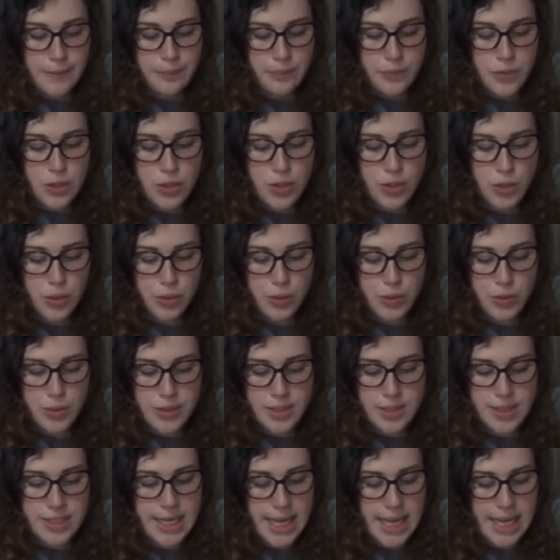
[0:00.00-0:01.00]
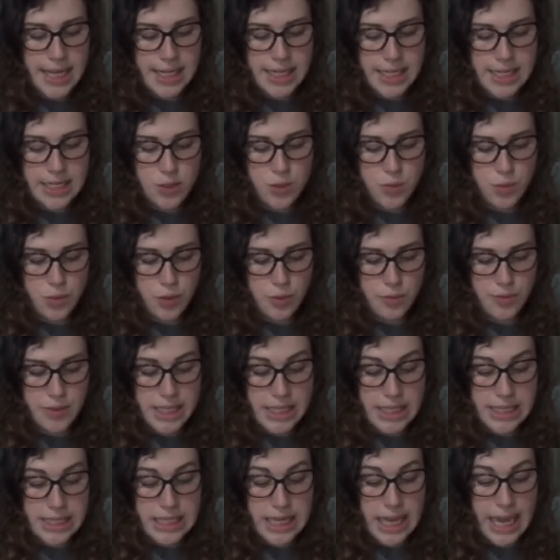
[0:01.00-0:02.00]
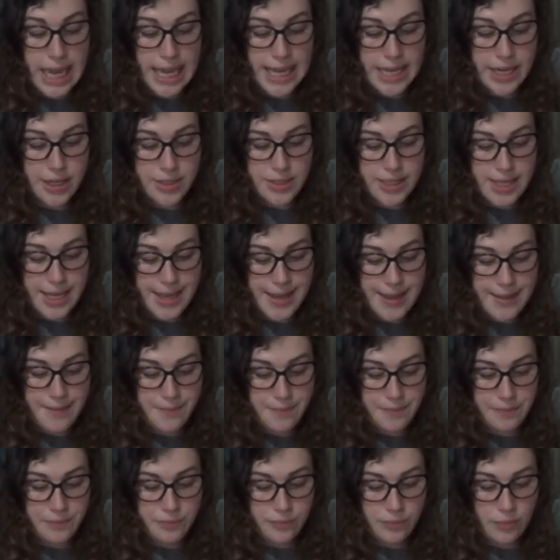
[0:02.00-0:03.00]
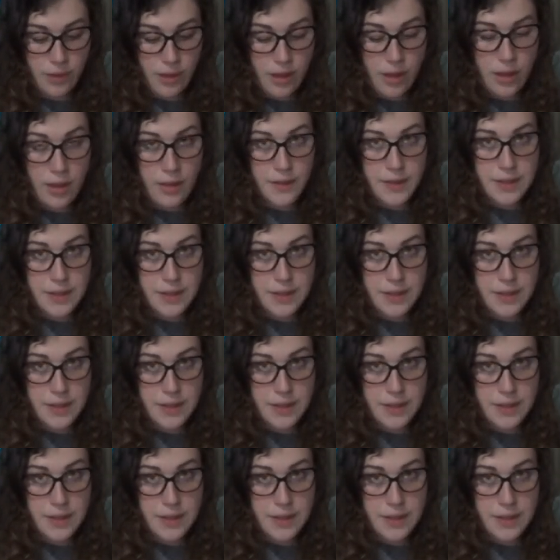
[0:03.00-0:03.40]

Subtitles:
so Luke stayed in his room the entire day. The